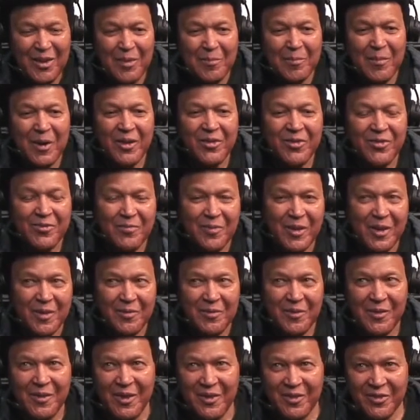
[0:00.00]
My
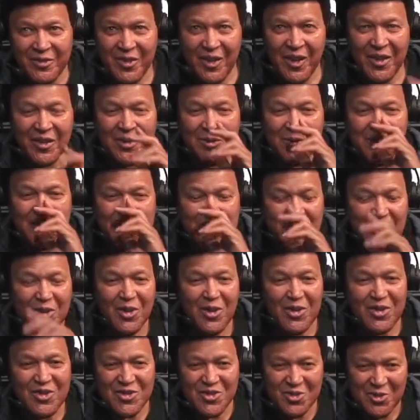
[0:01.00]
father was a
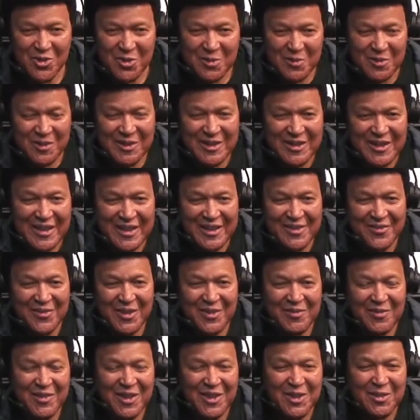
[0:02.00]
longshoreman, and
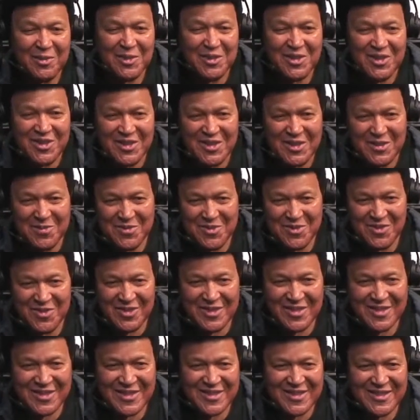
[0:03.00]
my mother was a
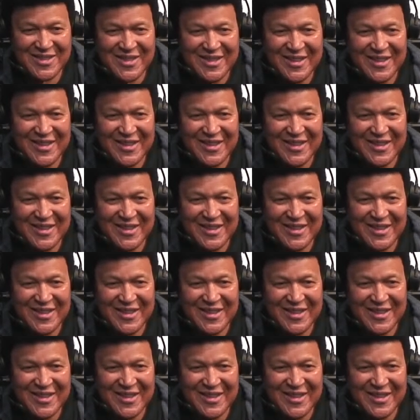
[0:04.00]
seamstress.